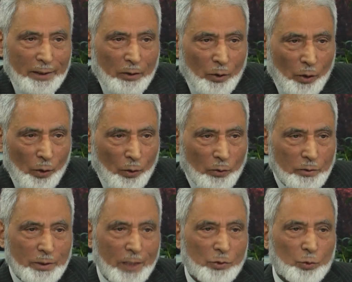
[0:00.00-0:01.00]
their
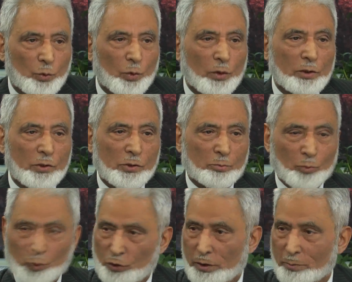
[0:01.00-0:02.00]
own, just Kurdish
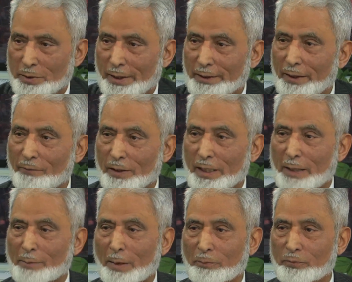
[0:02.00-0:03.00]
Muslims, and they will
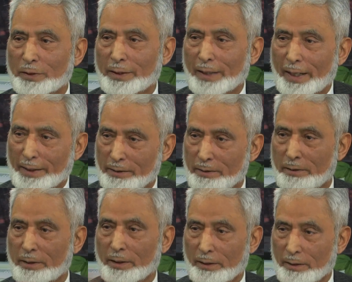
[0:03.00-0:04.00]
come up with an
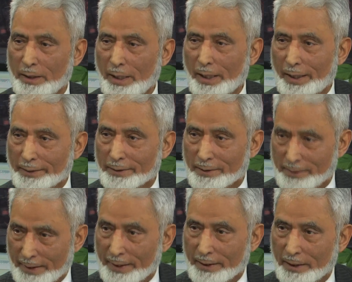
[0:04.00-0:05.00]
ideal
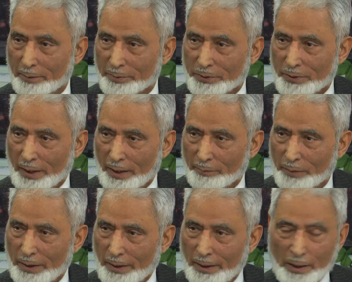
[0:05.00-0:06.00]
understanding of Islam.
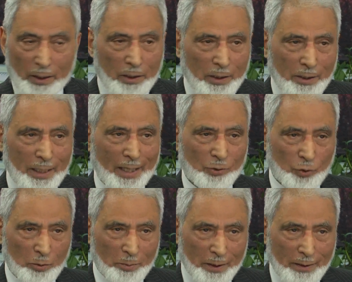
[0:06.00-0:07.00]
It has
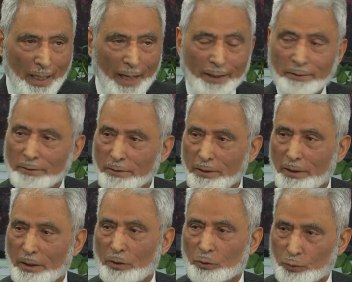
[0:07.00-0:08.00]
to be done
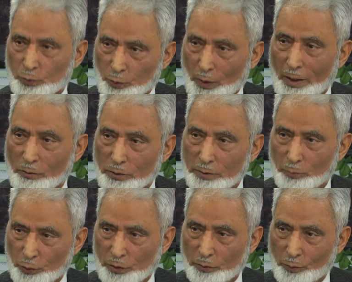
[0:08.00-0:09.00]
throughout the
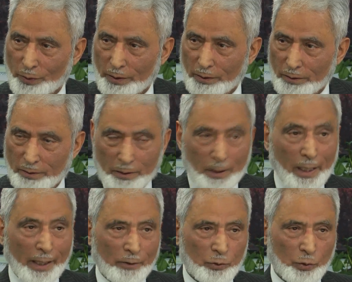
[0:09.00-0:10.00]
Muslim world
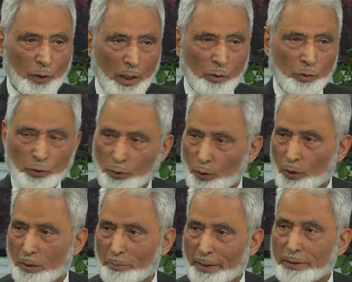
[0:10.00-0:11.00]
and throughout
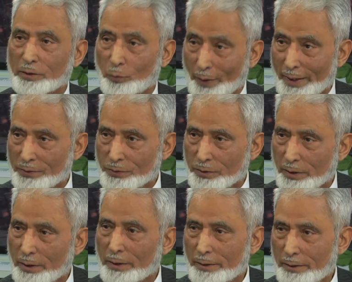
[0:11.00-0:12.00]
Europe and the West. I'd like
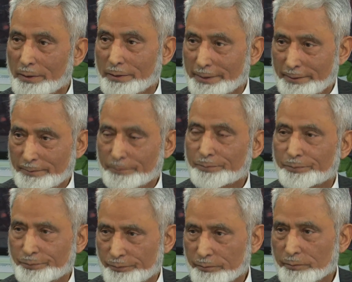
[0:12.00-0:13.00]
to understand, how can
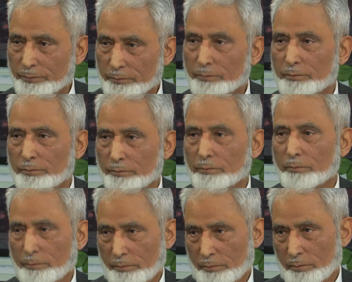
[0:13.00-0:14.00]
I understand
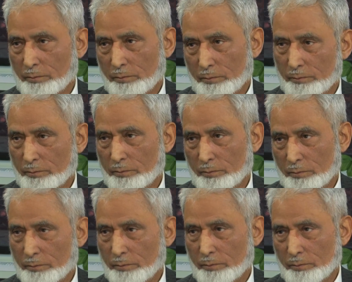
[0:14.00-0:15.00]
the conflict in
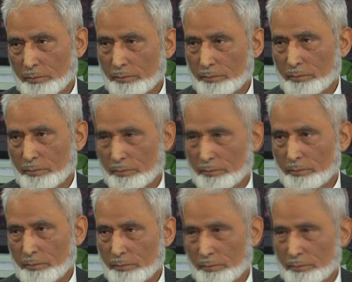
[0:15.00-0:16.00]
Syria? There
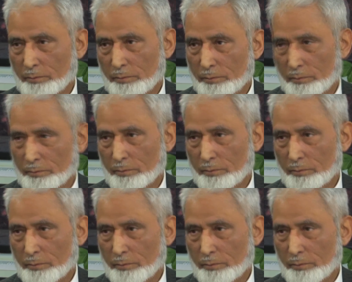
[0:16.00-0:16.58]
are the